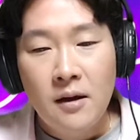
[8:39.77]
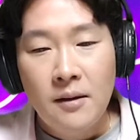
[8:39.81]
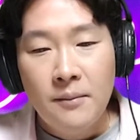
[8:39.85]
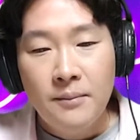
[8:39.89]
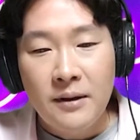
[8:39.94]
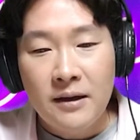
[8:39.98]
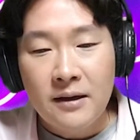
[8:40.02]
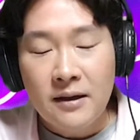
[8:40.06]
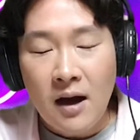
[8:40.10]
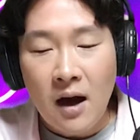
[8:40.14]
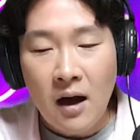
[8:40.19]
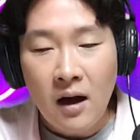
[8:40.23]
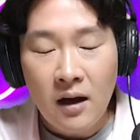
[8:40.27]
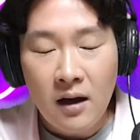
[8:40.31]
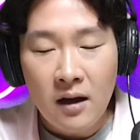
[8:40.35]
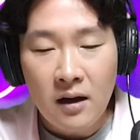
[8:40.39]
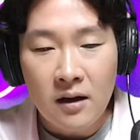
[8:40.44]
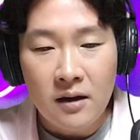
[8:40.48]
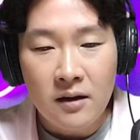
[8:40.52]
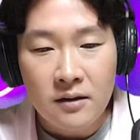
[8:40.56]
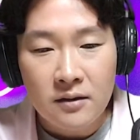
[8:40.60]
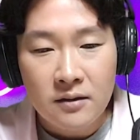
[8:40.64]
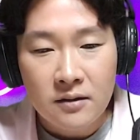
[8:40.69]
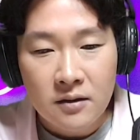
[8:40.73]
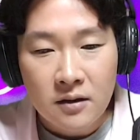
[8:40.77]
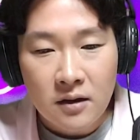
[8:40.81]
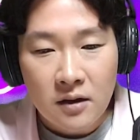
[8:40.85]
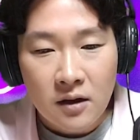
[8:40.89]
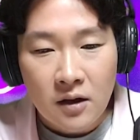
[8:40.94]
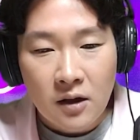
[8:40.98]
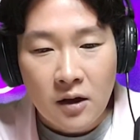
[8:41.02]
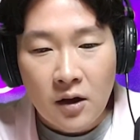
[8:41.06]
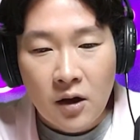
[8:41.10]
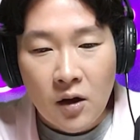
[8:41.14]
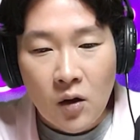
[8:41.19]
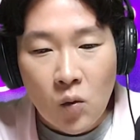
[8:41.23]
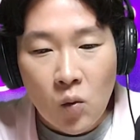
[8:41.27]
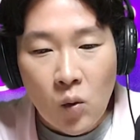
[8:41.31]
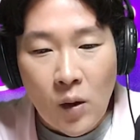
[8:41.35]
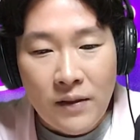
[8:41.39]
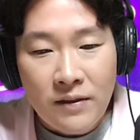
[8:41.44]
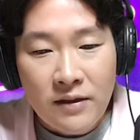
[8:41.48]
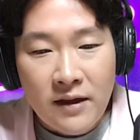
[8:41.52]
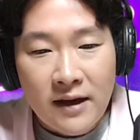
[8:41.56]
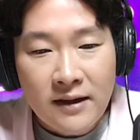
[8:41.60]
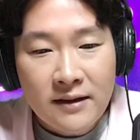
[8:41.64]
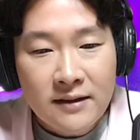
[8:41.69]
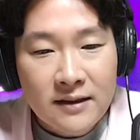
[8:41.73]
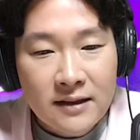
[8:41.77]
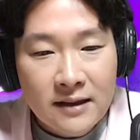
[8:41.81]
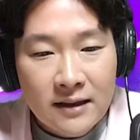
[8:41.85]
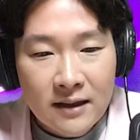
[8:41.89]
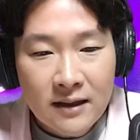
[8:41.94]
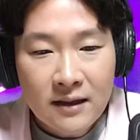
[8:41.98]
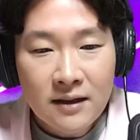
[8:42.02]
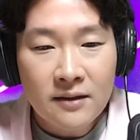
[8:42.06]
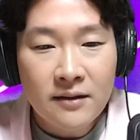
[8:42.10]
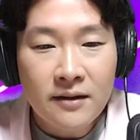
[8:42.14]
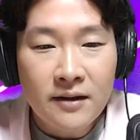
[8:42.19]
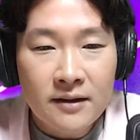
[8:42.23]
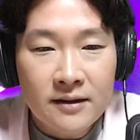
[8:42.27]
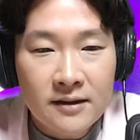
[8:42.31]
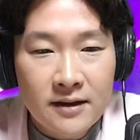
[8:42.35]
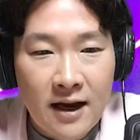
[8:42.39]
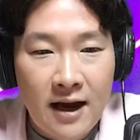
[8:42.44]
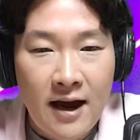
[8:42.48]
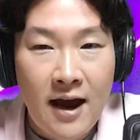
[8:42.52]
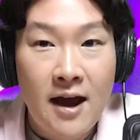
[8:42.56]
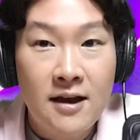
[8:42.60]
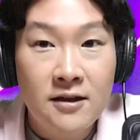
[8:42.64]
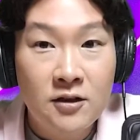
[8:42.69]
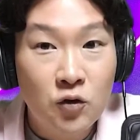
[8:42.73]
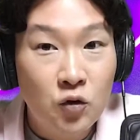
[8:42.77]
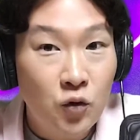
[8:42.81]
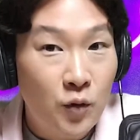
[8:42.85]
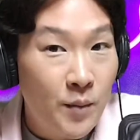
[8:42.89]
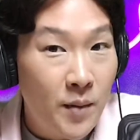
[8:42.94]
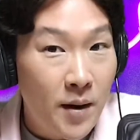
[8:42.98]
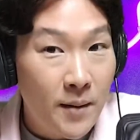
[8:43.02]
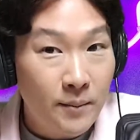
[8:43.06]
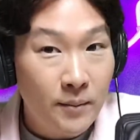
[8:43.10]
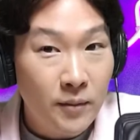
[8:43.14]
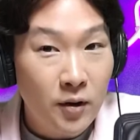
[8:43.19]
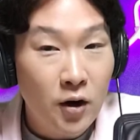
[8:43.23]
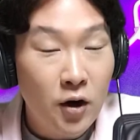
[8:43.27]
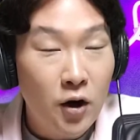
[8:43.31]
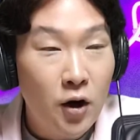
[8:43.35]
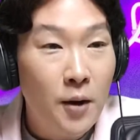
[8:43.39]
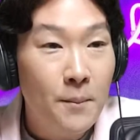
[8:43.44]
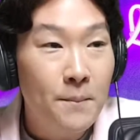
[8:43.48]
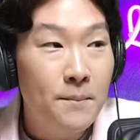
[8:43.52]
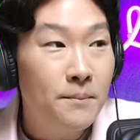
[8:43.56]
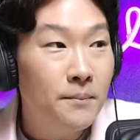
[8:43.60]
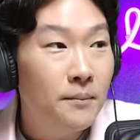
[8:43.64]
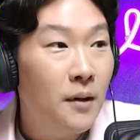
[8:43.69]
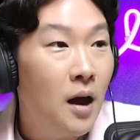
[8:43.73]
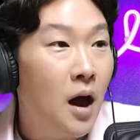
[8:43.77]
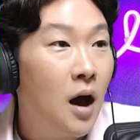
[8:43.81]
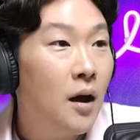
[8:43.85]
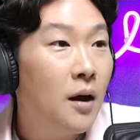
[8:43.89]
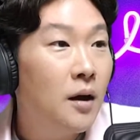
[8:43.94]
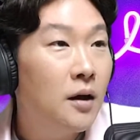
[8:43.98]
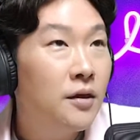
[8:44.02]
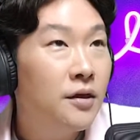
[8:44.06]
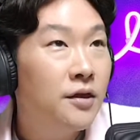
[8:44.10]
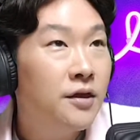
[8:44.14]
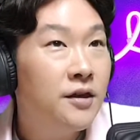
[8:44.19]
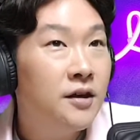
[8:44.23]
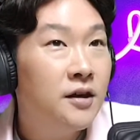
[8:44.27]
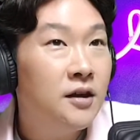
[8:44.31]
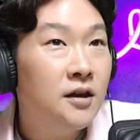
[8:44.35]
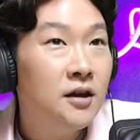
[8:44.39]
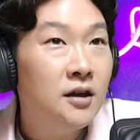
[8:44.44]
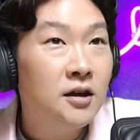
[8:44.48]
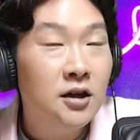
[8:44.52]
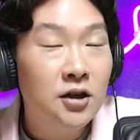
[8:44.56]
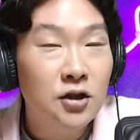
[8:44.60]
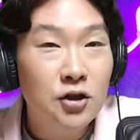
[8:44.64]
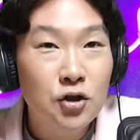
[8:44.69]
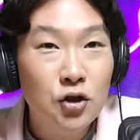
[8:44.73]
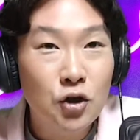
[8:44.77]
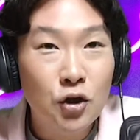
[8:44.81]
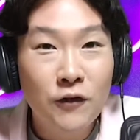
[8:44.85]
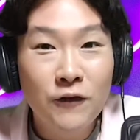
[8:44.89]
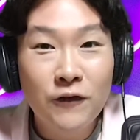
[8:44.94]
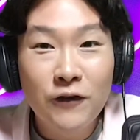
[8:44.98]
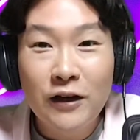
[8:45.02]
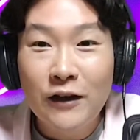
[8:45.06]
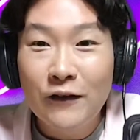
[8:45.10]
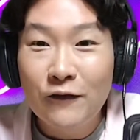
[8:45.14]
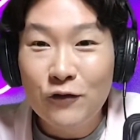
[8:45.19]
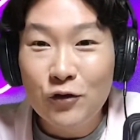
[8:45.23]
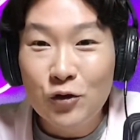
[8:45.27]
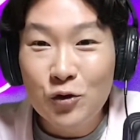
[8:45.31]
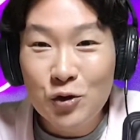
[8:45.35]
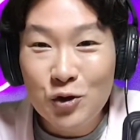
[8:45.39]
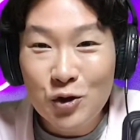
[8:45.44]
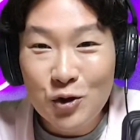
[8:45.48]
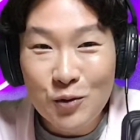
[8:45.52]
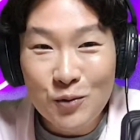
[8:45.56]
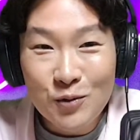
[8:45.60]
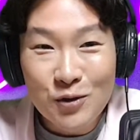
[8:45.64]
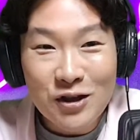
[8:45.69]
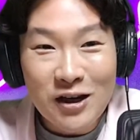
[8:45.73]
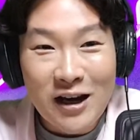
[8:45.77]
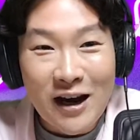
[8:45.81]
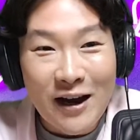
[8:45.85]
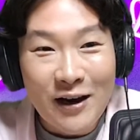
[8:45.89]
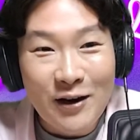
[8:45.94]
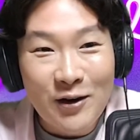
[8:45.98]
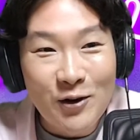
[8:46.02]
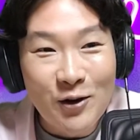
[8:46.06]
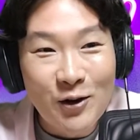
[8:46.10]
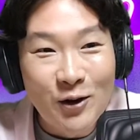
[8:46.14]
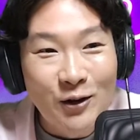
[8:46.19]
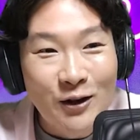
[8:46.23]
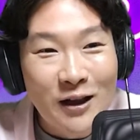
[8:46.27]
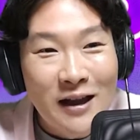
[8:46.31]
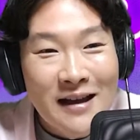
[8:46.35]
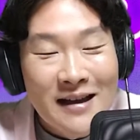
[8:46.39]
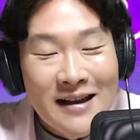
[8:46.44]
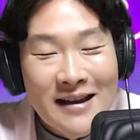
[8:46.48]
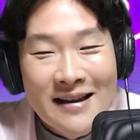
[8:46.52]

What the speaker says: Because when they did the tests, remember the conservative YouTube channel